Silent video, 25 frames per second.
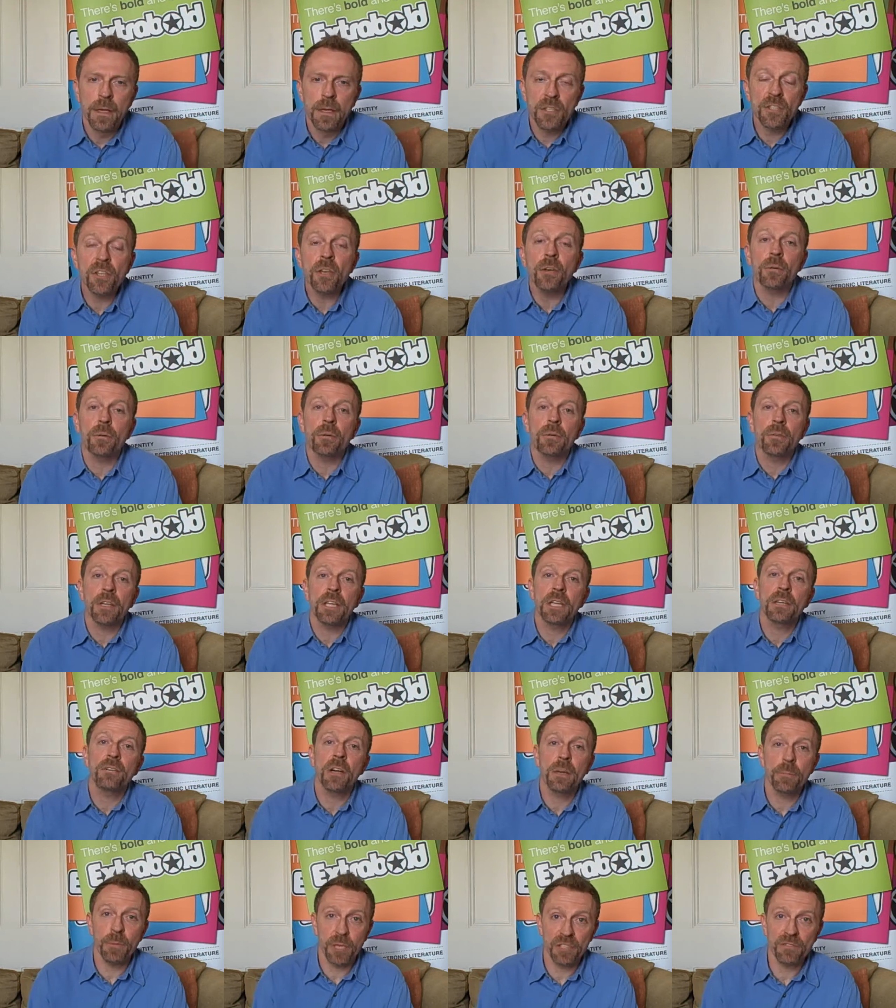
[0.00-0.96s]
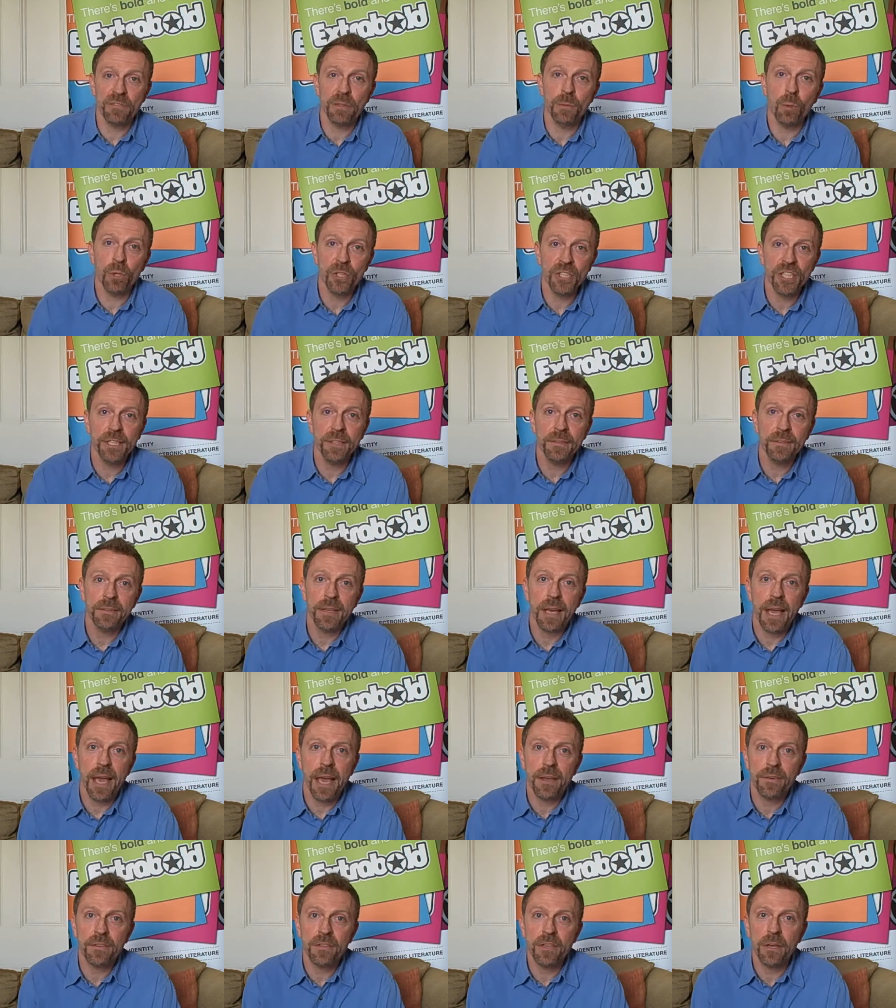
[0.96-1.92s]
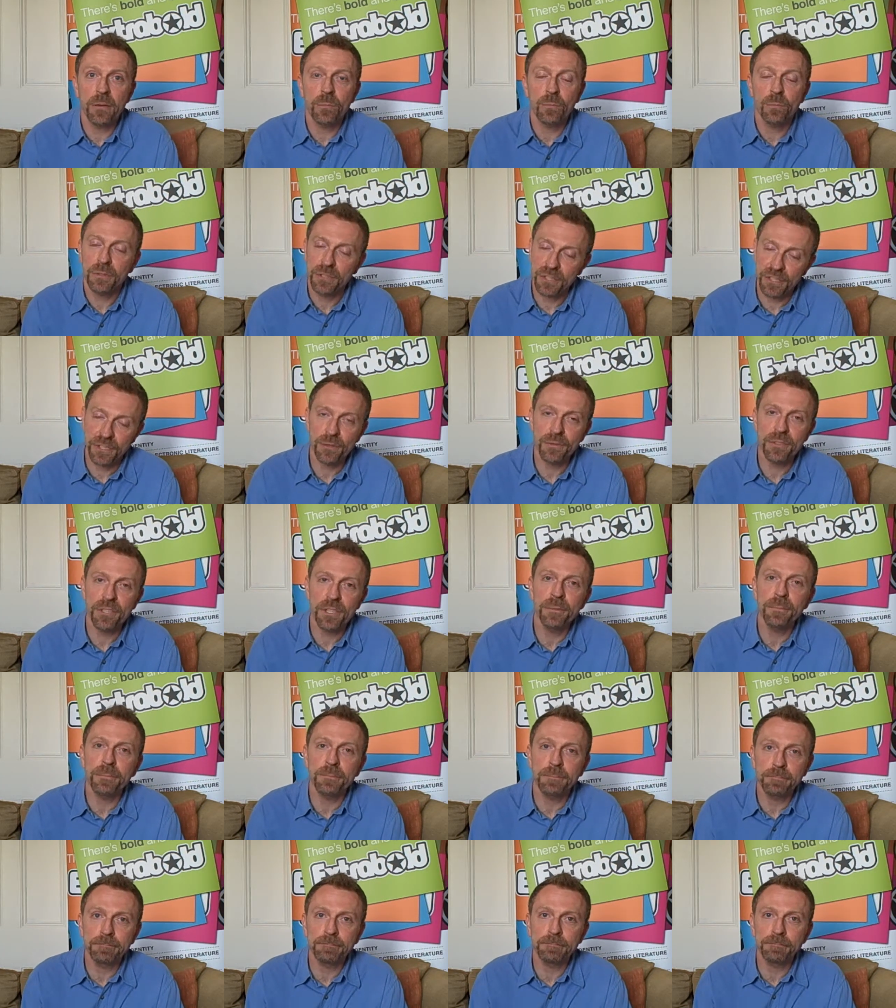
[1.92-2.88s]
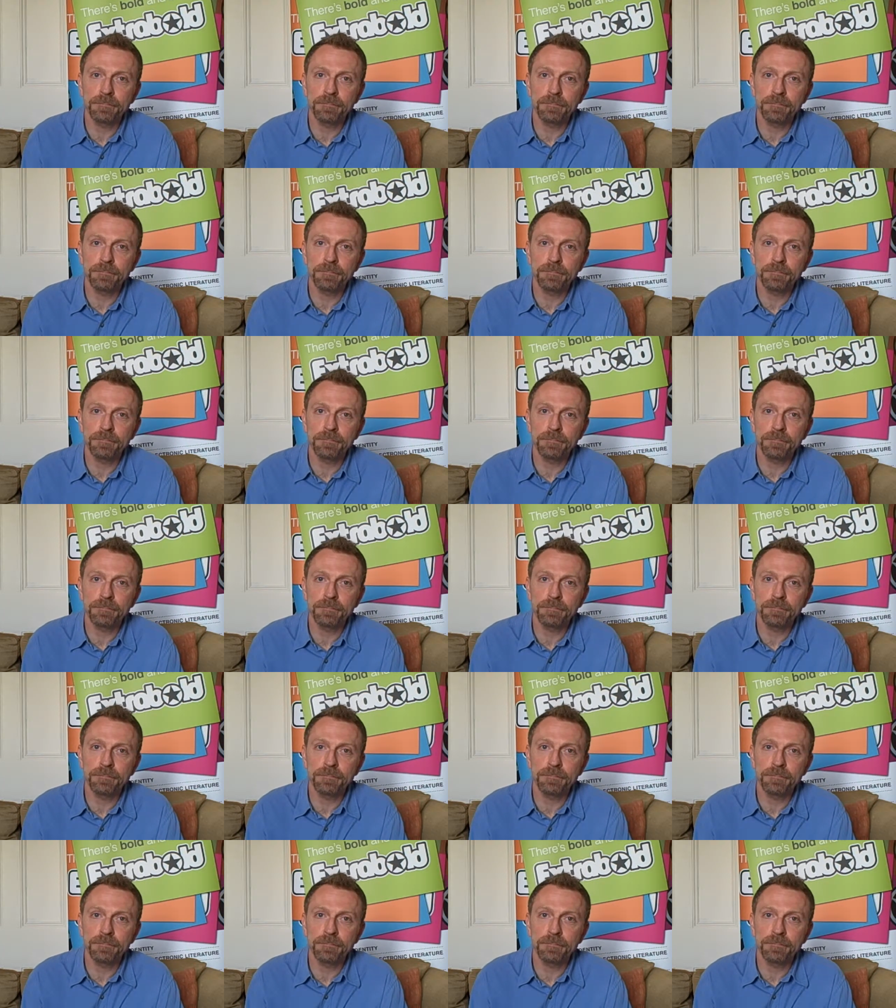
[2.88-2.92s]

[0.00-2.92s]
So thank you very much for watching, and we'll see you soon.